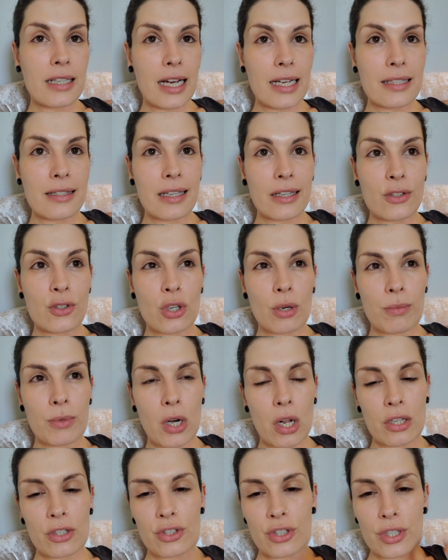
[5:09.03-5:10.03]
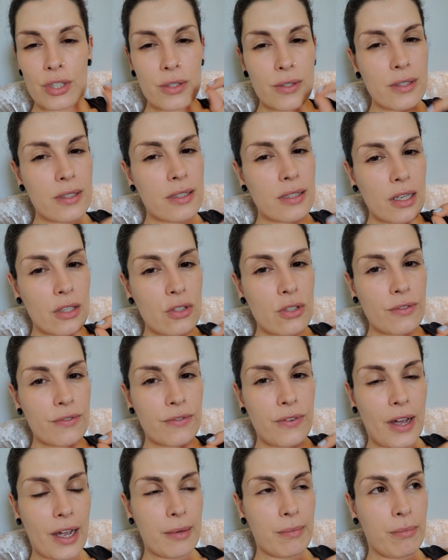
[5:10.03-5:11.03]
dissect terminology to such a
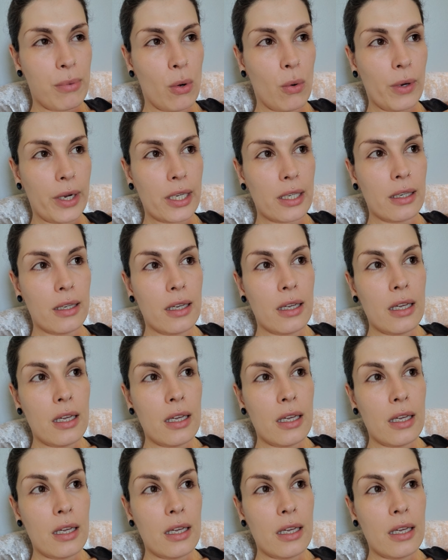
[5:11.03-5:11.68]
fine point,